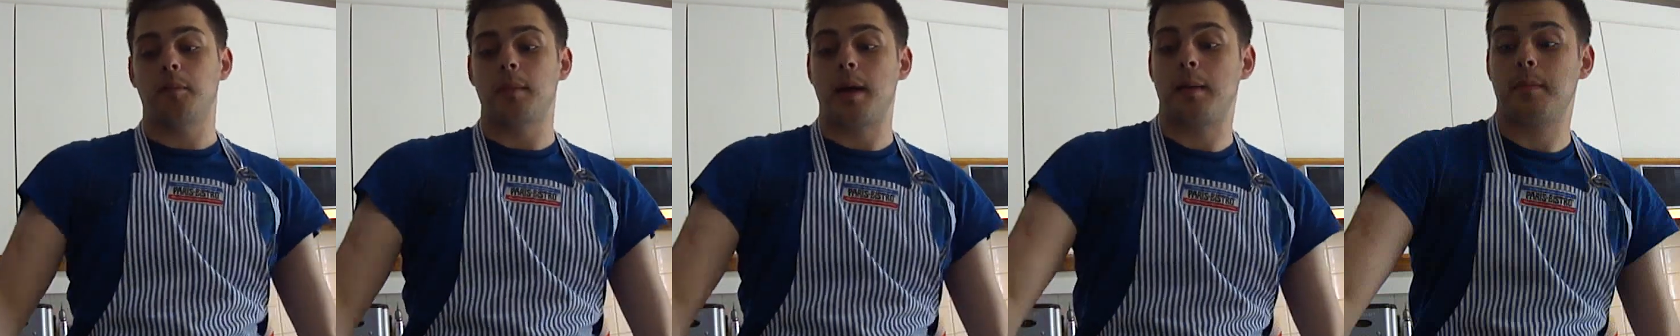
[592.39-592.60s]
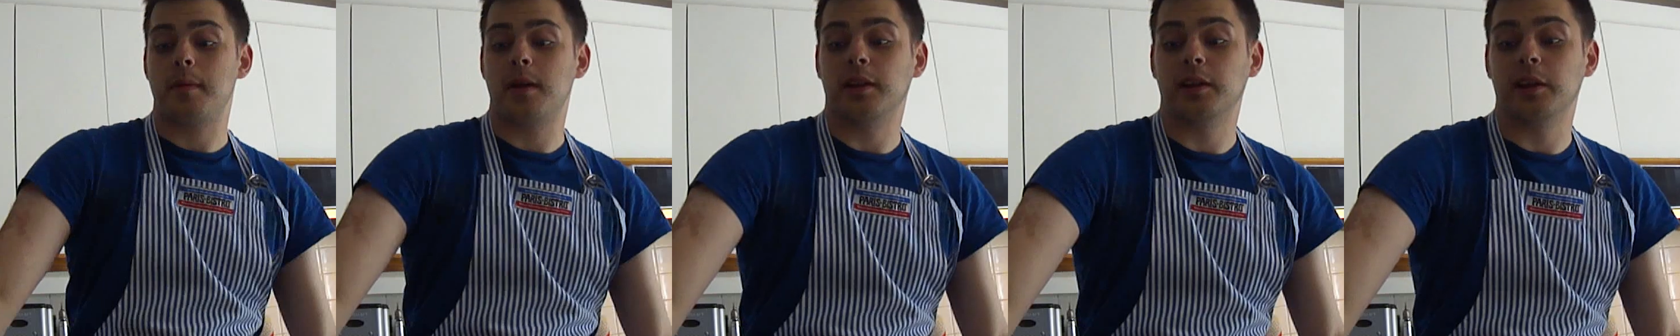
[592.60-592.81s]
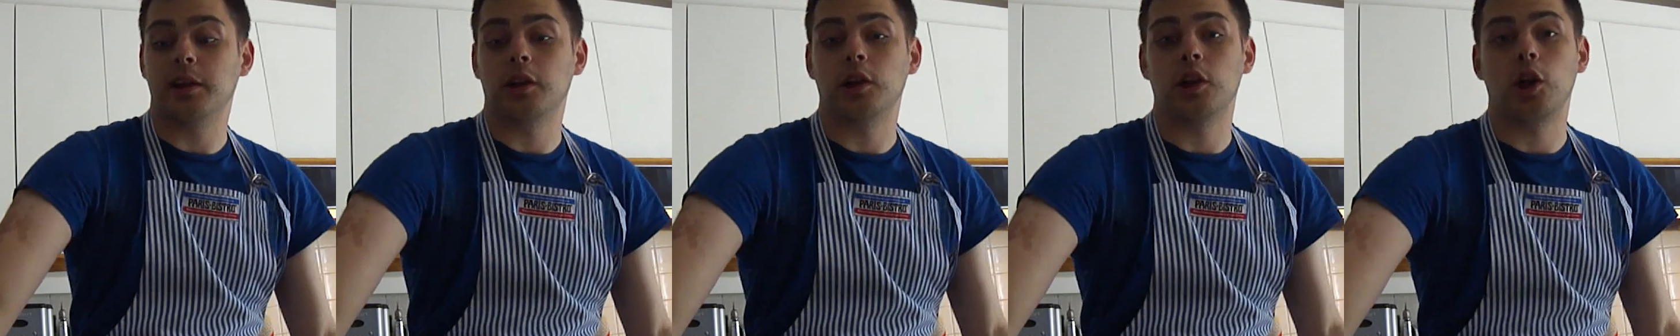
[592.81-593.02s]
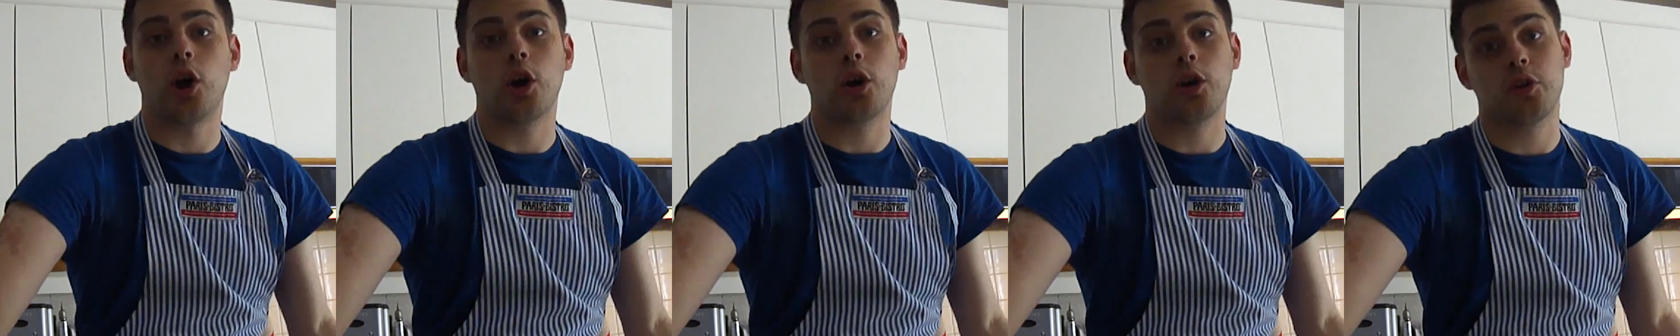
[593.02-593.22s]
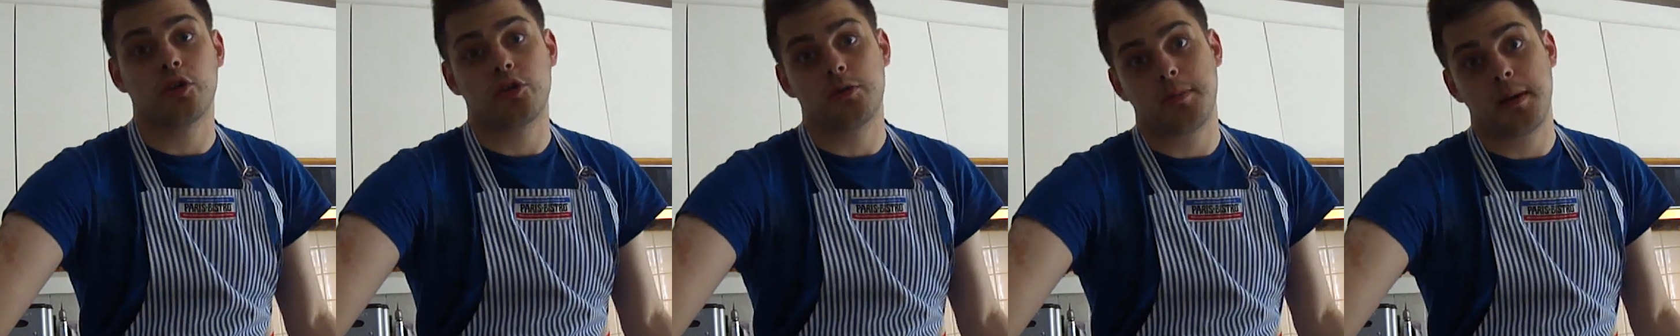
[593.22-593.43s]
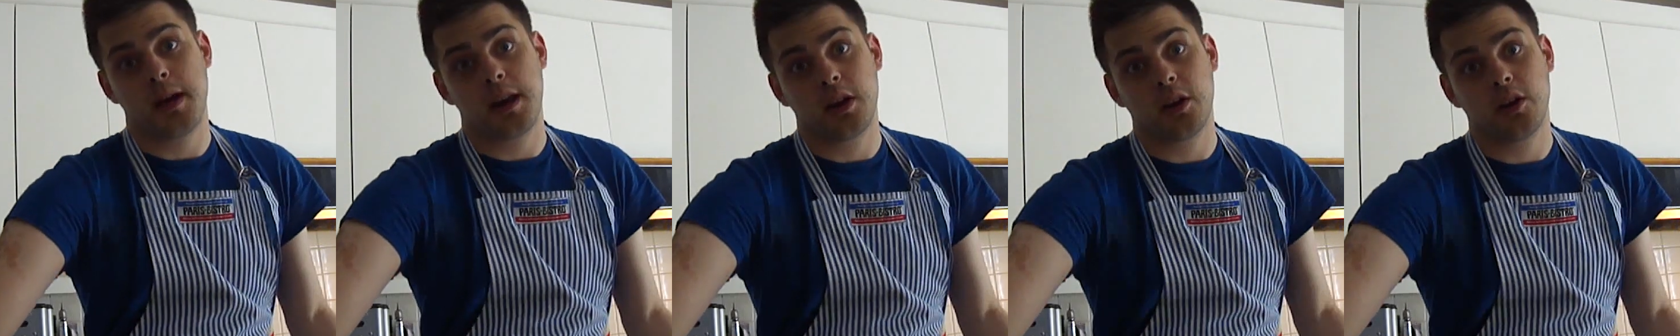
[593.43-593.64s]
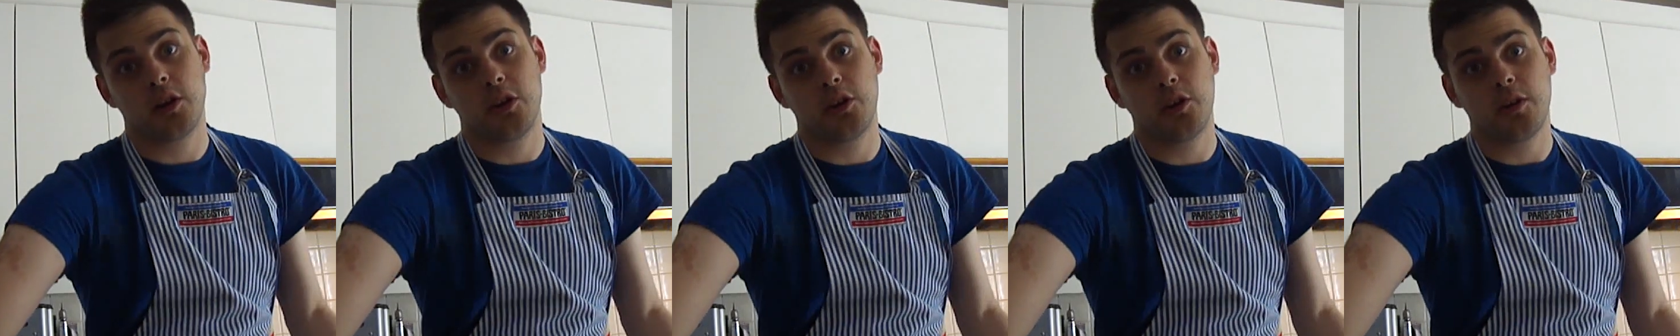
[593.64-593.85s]
maybe a little longer
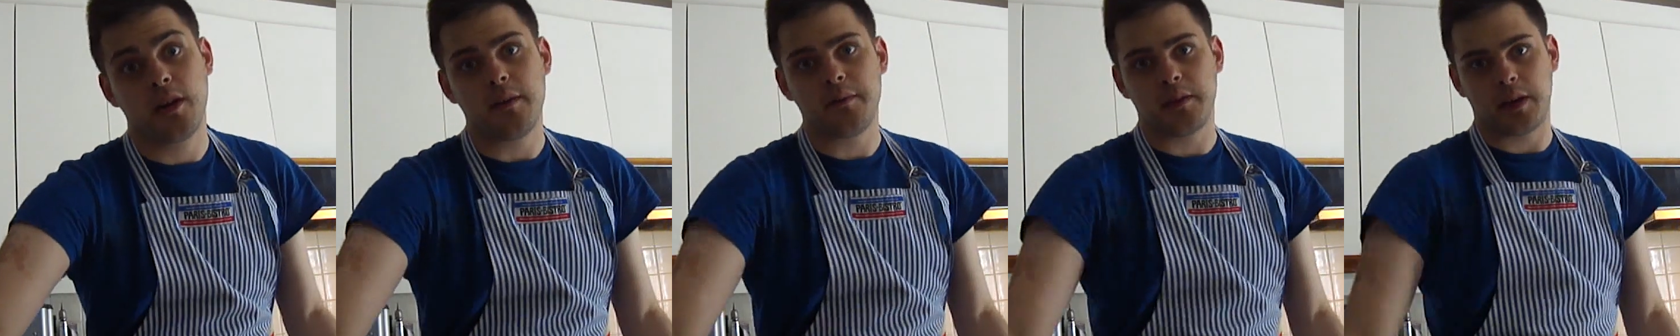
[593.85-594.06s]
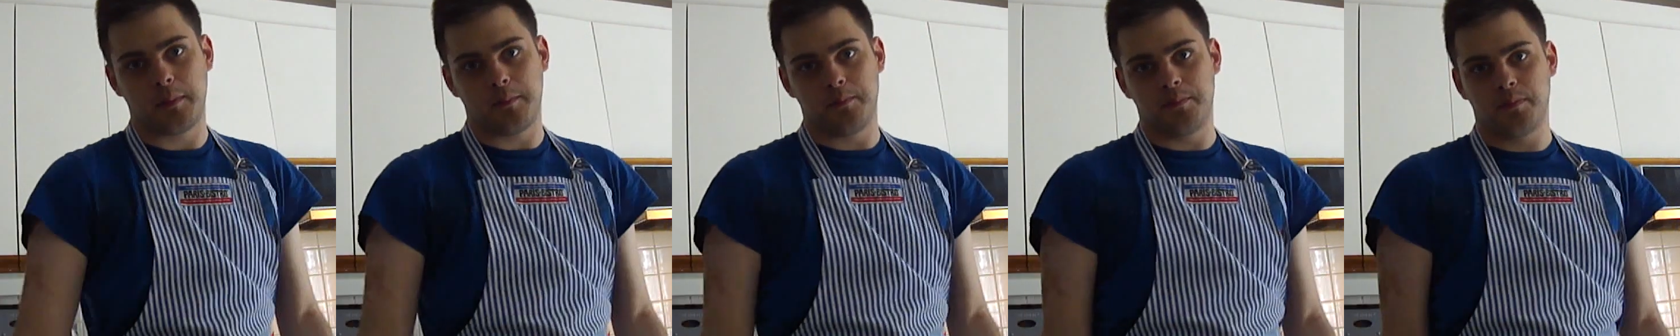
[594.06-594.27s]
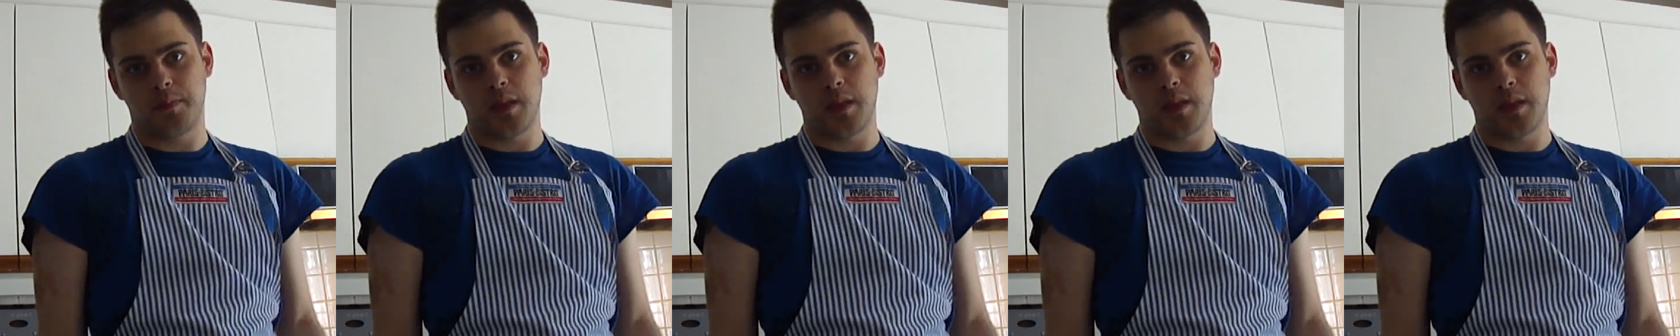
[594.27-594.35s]
depending on your oven.